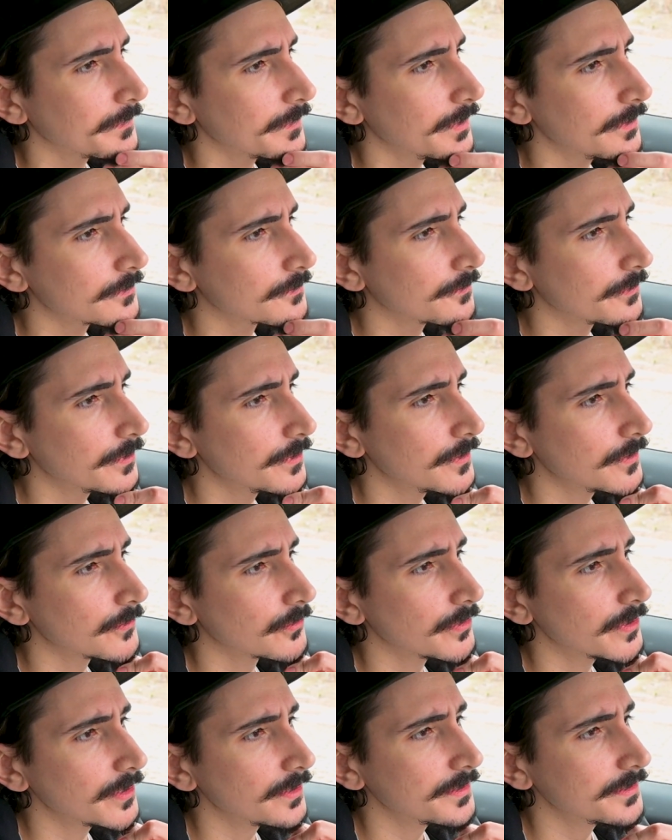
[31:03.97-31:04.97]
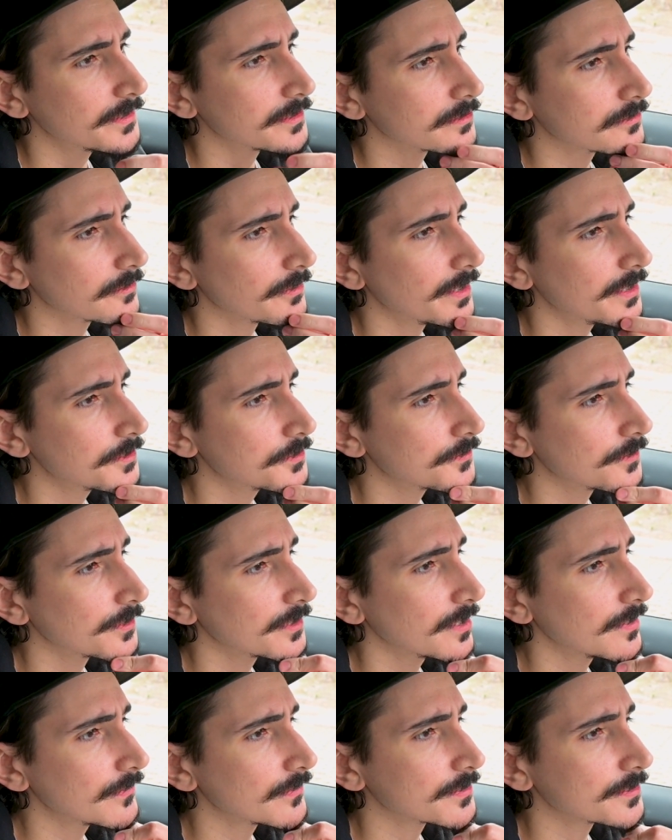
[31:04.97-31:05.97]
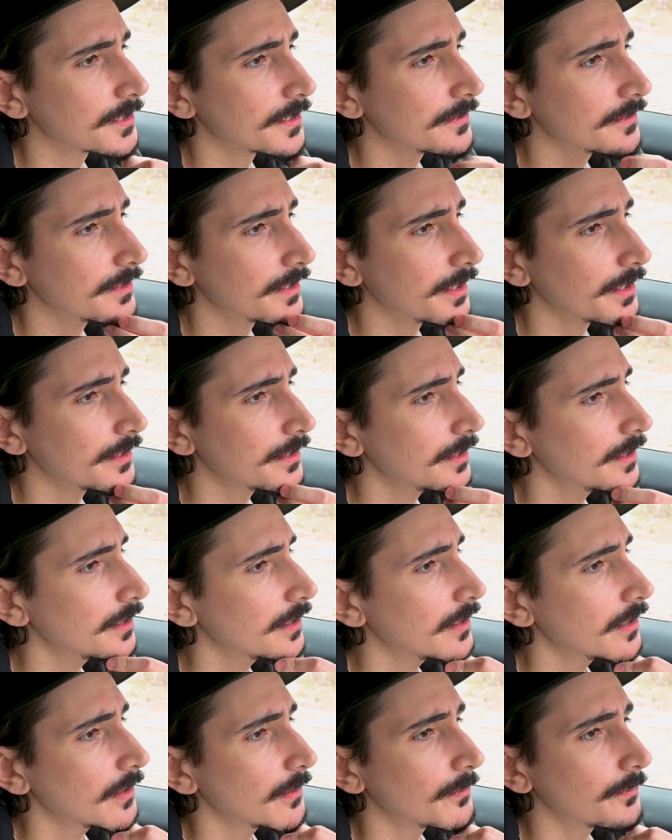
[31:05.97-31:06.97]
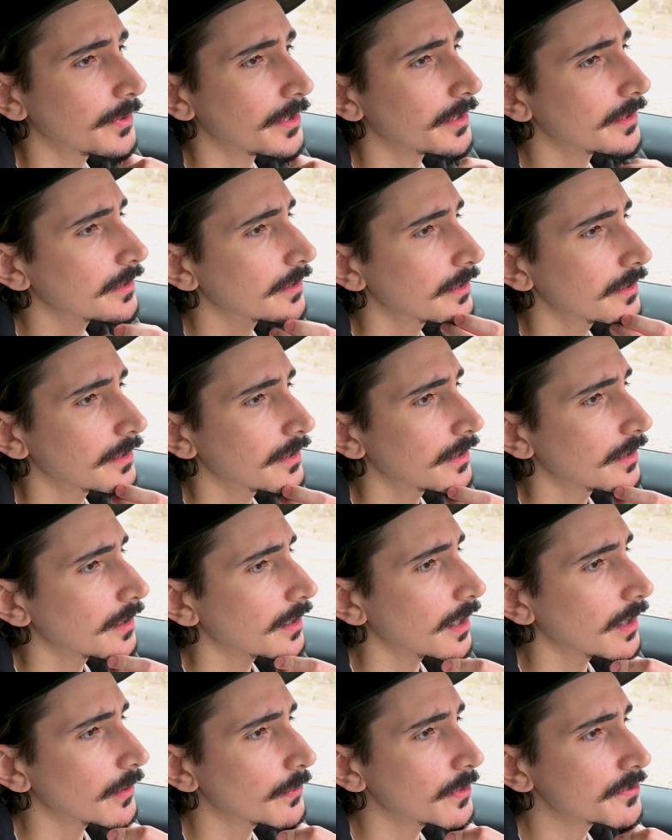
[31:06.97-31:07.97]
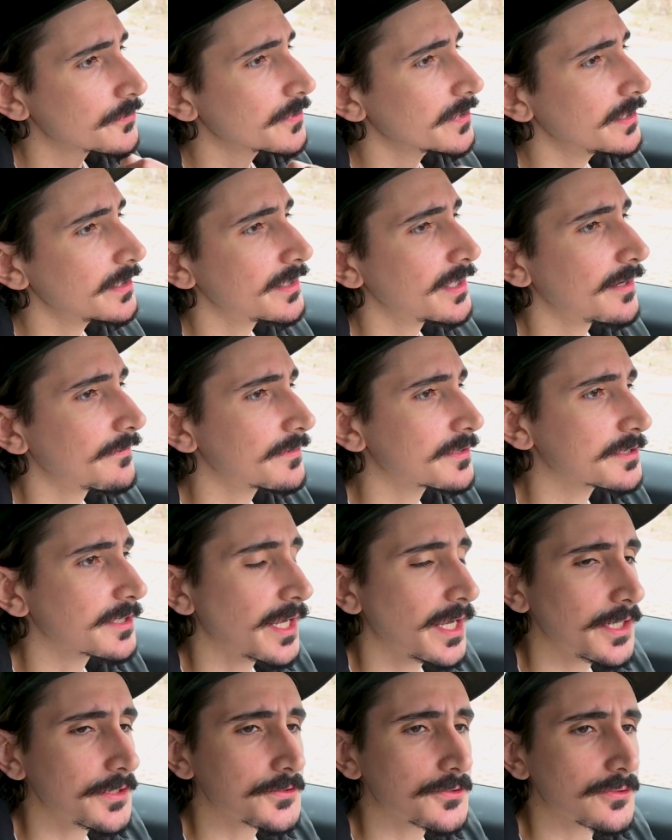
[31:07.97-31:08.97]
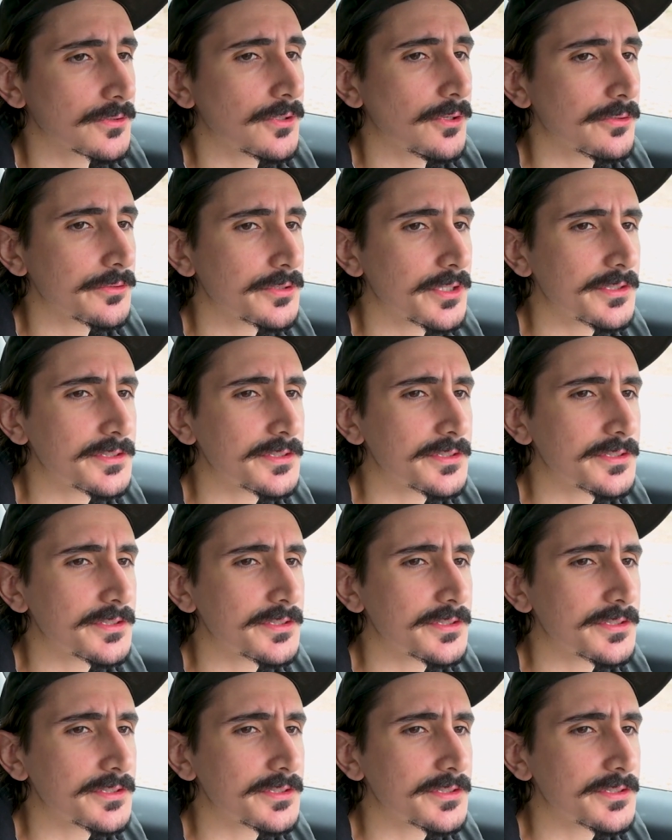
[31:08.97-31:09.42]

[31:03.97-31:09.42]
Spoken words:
he's really, really disgraced, should have never said that, but I wish we didn't have this cancel culture.